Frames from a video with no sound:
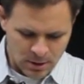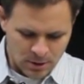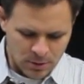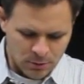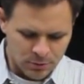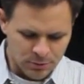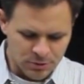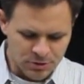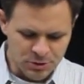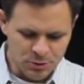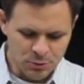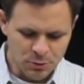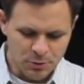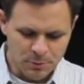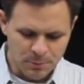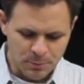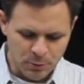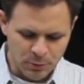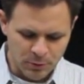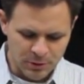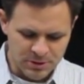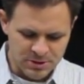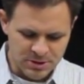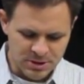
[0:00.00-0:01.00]
Well, two of the
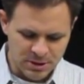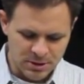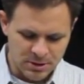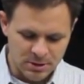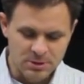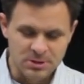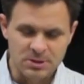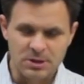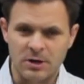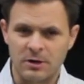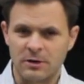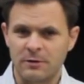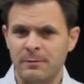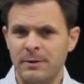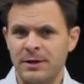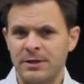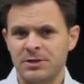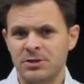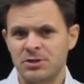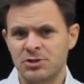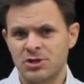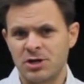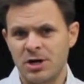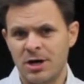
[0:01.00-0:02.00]
points here talk about
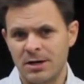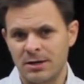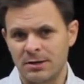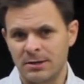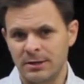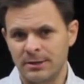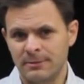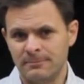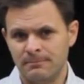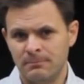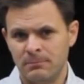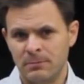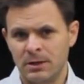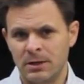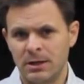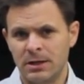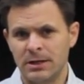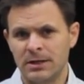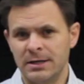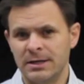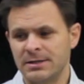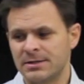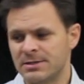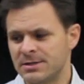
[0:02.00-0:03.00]
the chocolate.
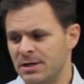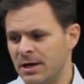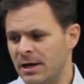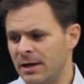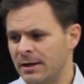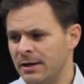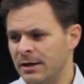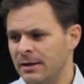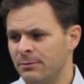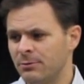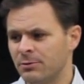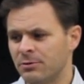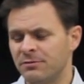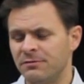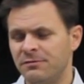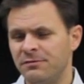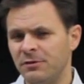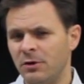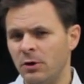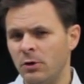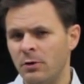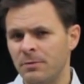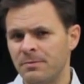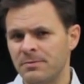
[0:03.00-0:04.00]
It's not able to
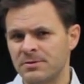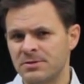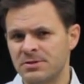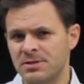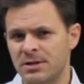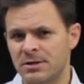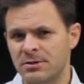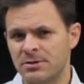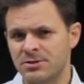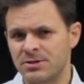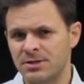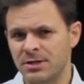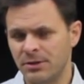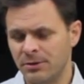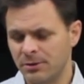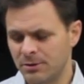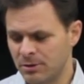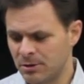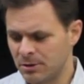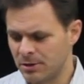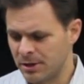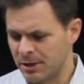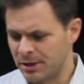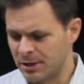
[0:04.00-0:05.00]
flow up the center
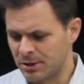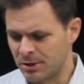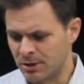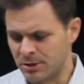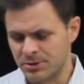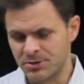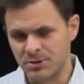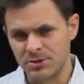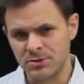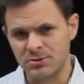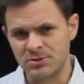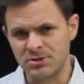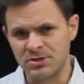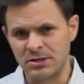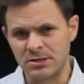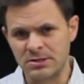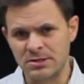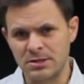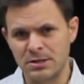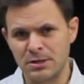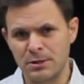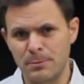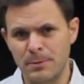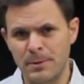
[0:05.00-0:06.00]
cylinder, and it also
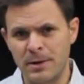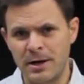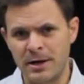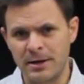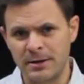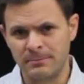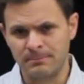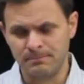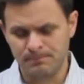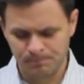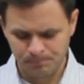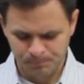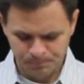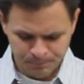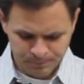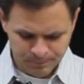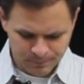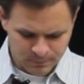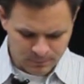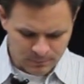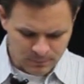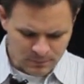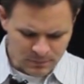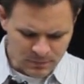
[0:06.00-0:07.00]
sits in the bottom.
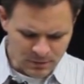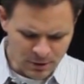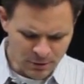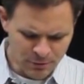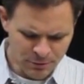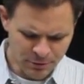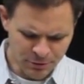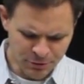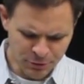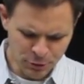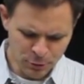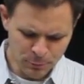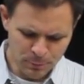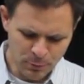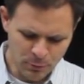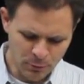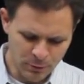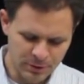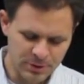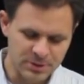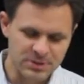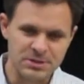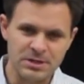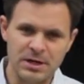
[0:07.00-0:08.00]
The third
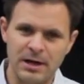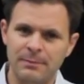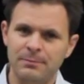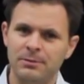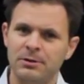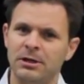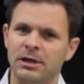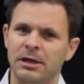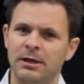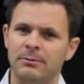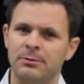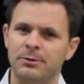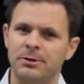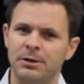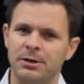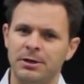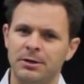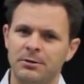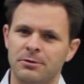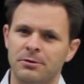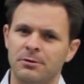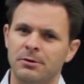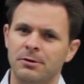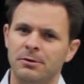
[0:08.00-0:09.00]
point is not being able to
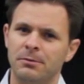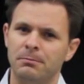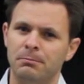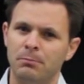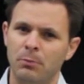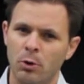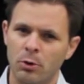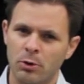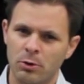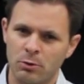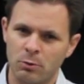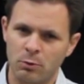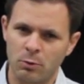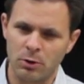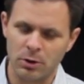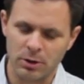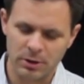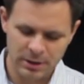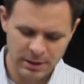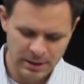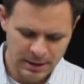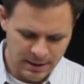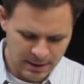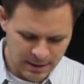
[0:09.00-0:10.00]
hear the motor work,
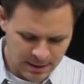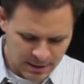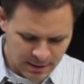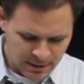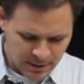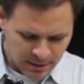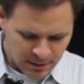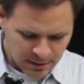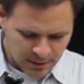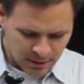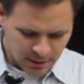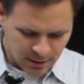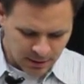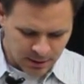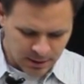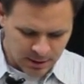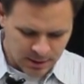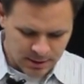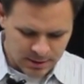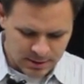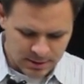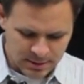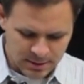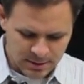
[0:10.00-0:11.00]

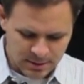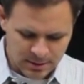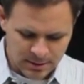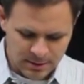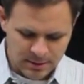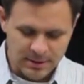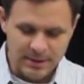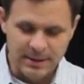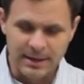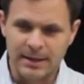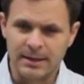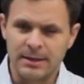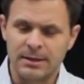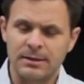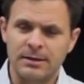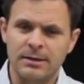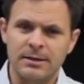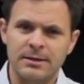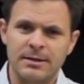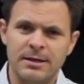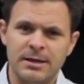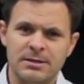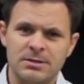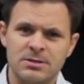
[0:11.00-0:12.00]
and
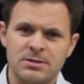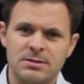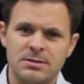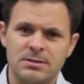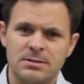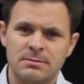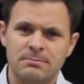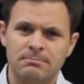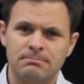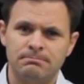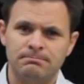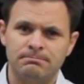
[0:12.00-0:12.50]
candidly that's